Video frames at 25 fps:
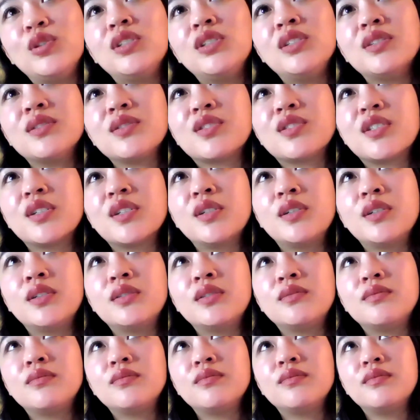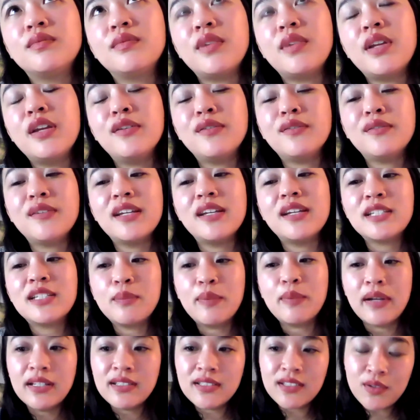Well, so if it
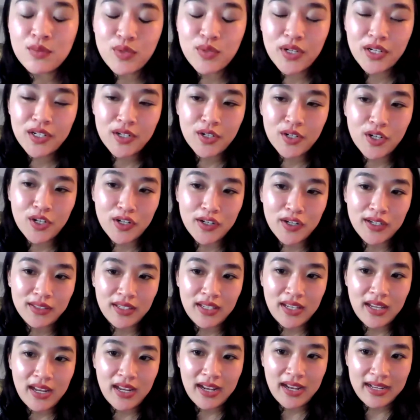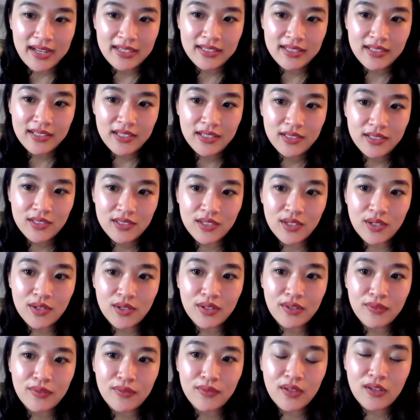depends on where you're currently at.
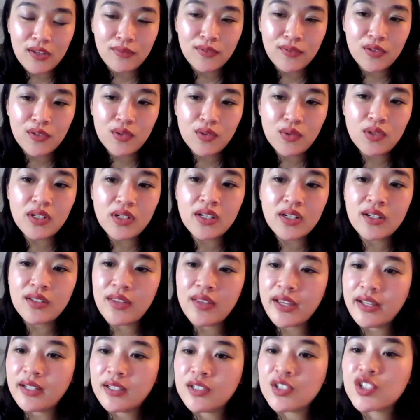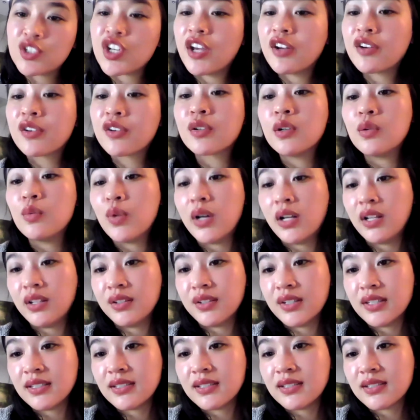So if you're like a general
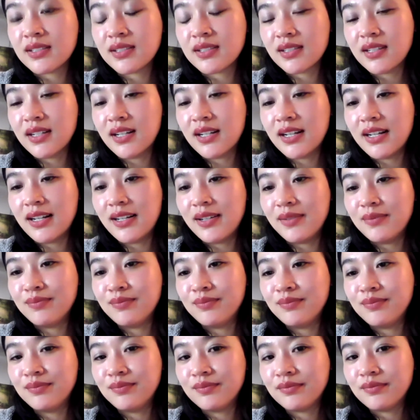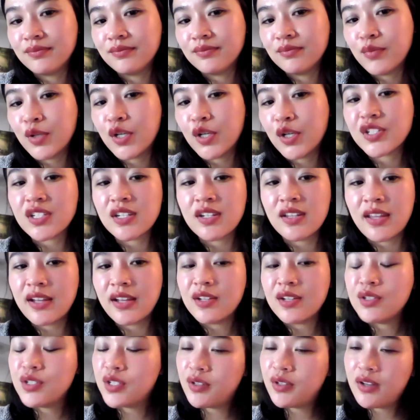wellness person,
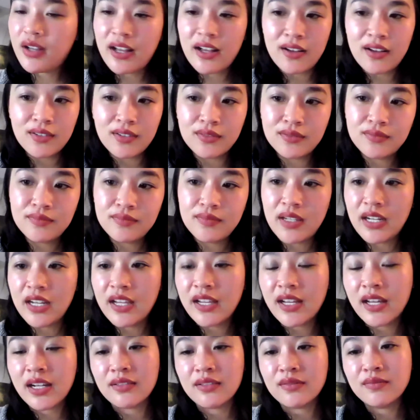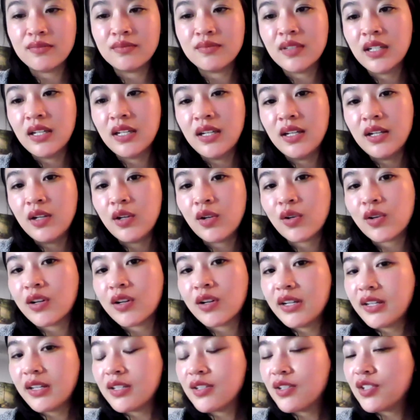that you don't have any kind of
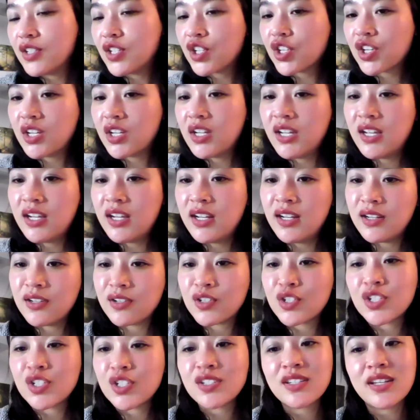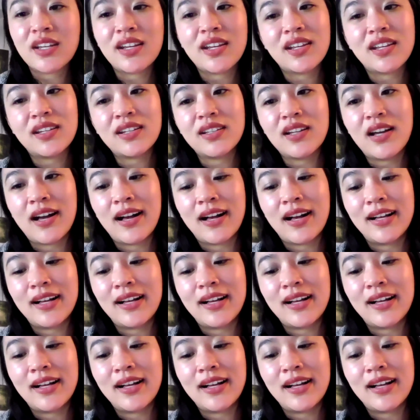chronic condition and you're just like